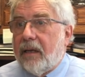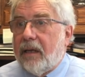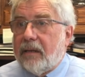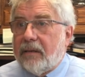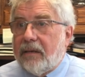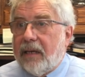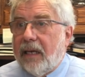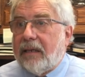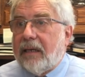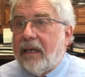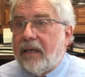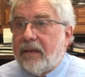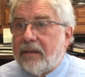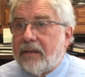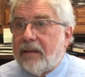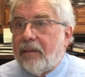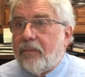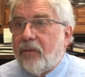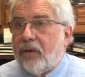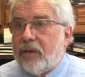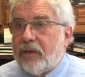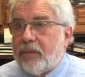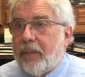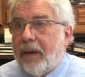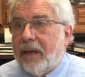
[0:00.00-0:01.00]
taking some
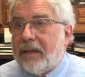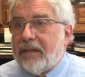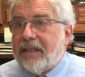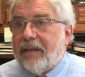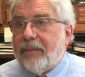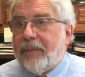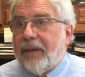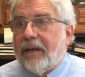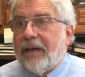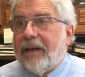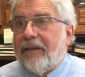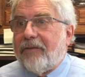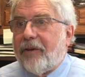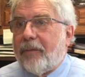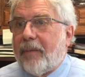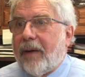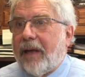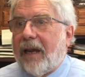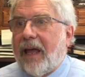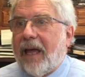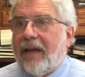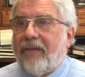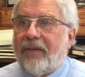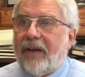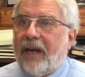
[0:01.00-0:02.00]
responsibility for my
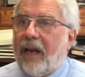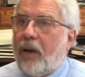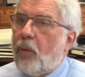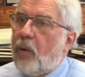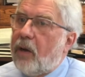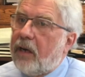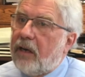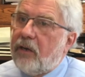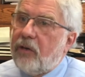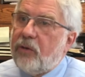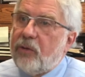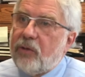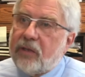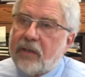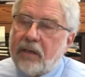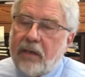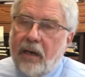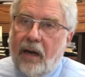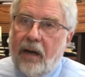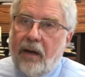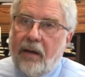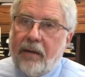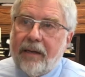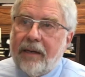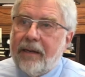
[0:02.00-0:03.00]
life, and I want a new
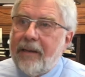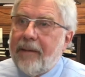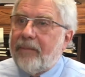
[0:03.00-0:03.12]
start.